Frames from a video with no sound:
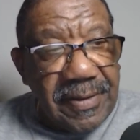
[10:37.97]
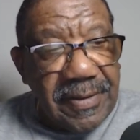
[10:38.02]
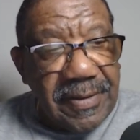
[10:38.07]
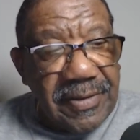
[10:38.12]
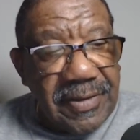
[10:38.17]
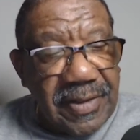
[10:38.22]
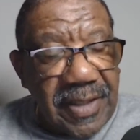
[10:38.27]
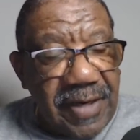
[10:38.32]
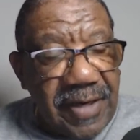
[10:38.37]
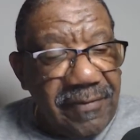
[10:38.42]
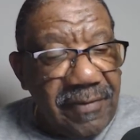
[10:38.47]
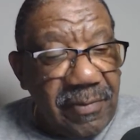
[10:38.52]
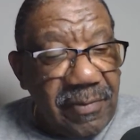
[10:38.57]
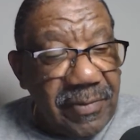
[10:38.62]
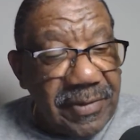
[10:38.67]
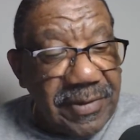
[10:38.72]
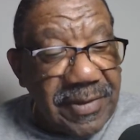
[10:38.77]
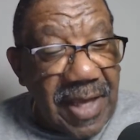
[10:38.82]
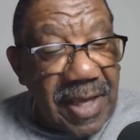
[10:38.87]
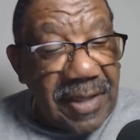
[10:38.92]
slavery
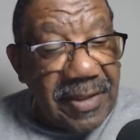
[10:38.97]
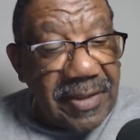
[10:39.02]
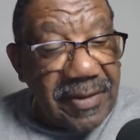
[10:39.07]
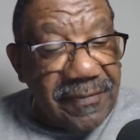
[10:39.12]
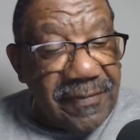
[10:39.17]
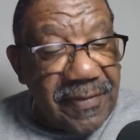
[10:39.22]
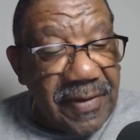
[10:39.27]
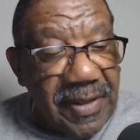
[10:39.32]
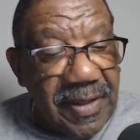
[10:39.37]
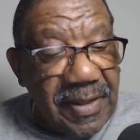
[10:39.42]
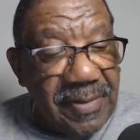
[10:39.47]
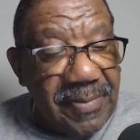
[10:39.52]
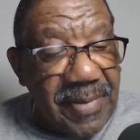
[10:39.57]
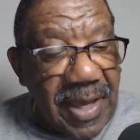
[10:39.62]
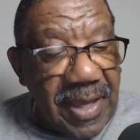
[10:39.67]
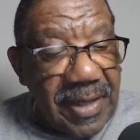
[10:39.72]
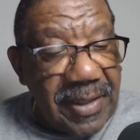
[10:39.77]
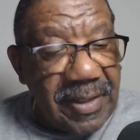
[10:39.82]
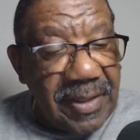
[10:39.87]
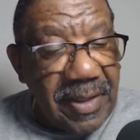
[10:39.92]
was not good for
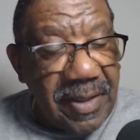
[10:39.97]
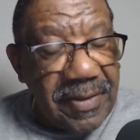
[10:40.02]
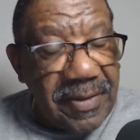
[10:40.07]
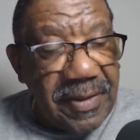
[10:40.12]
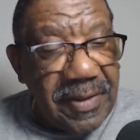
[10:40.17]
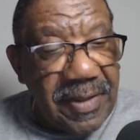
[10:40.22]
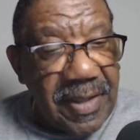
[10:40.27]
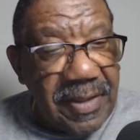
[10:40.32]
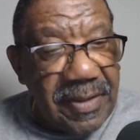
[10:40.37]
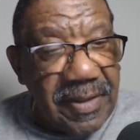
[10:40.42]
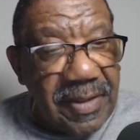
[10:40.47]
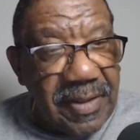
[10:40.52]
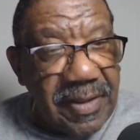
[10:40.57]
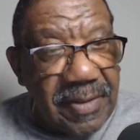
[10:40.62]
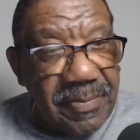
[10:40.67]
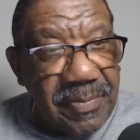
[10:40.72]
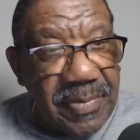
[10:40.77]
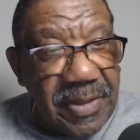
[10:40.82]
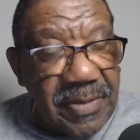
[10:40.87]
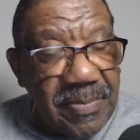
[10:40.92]
anybody other than
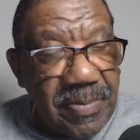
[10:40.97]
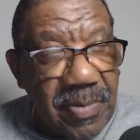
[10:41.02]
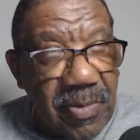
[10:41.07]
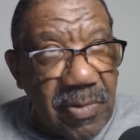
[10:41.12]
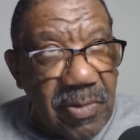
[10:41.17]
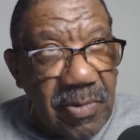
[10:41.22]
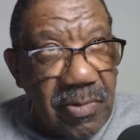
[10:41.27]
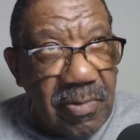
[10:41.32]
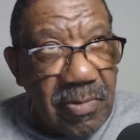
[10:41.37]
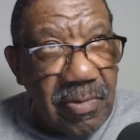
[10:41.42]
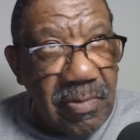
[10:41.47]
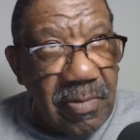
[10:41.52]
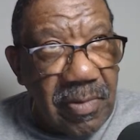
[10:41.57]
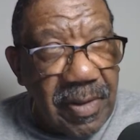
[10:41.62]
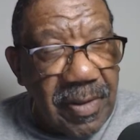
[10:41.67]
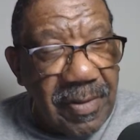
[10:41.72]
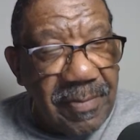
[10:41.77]
the people who